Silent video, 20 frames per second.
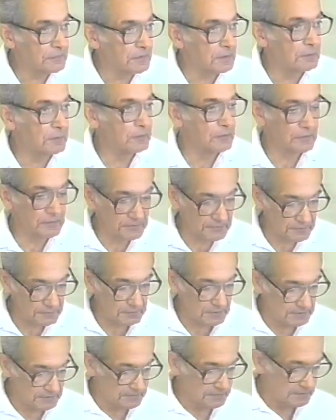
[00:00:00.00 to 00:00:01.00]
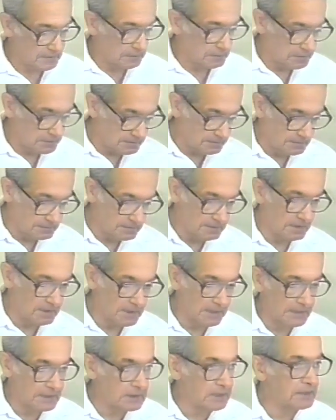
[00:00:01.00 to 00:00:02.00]
from the streets, and they would
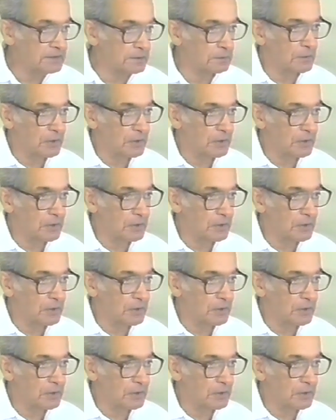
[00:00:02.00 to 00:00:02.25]
clean